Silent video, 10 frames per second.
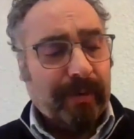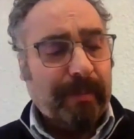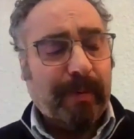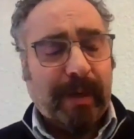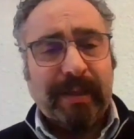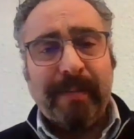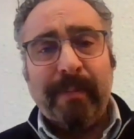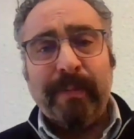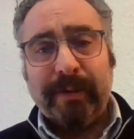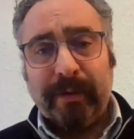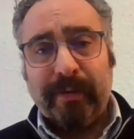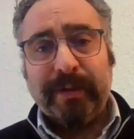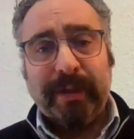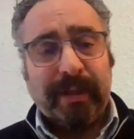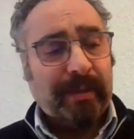Green Party members
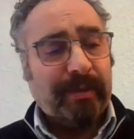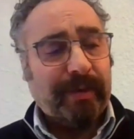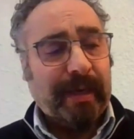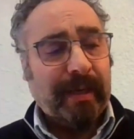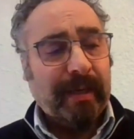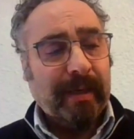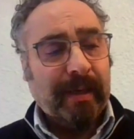across the country,